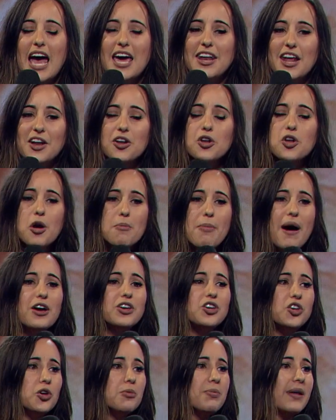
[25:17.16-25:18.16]
And I don't know
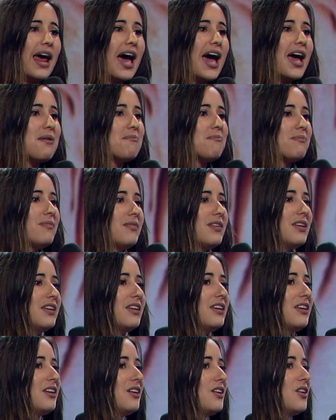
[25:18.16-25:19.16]
about you, but I'm
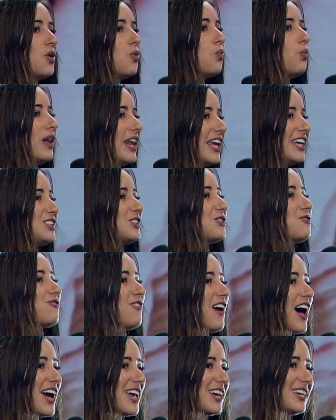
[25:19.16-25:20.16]
willing to
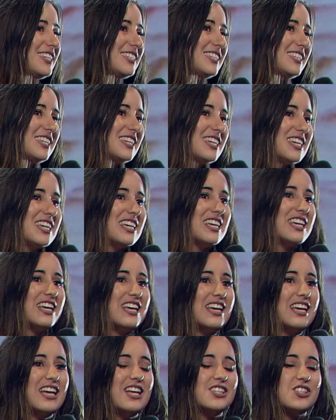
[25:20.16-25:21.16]
fight
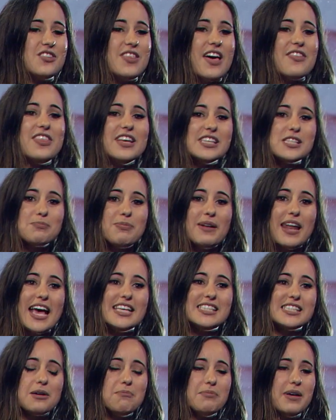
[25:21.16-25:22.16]
so that this
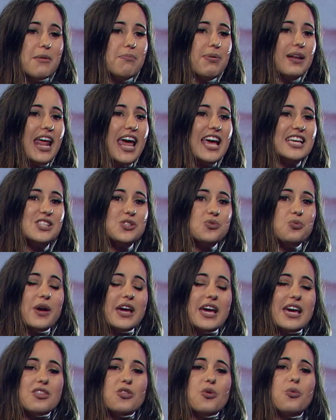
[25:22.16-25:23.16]
place can be a place
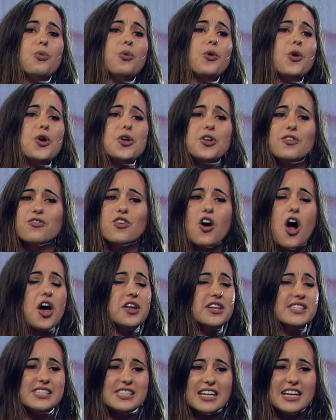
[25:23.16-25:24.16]
where the word of
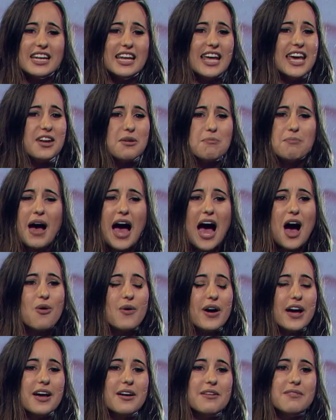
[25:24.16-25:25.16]
God is declared in
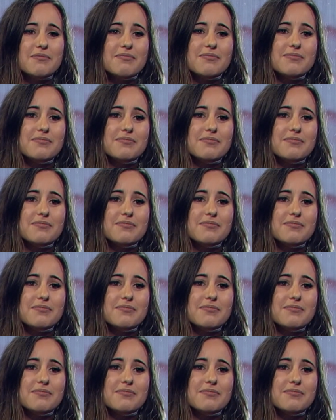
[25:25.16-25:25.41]
power.